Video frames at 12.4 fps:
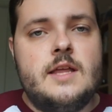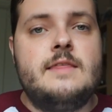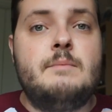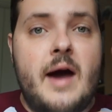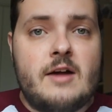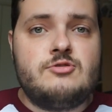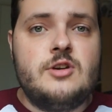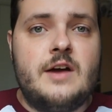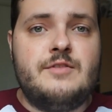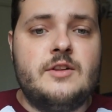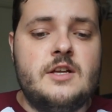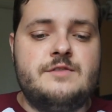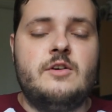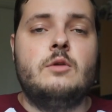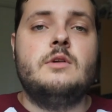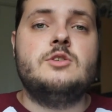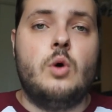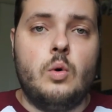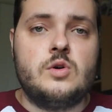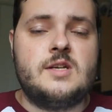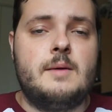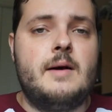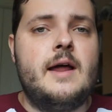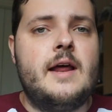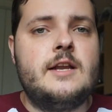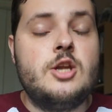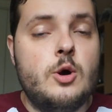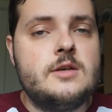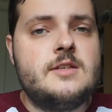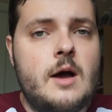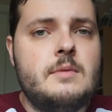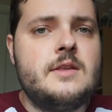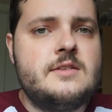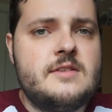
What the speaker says: the battery life on this phone is awesome, and I noticed that with the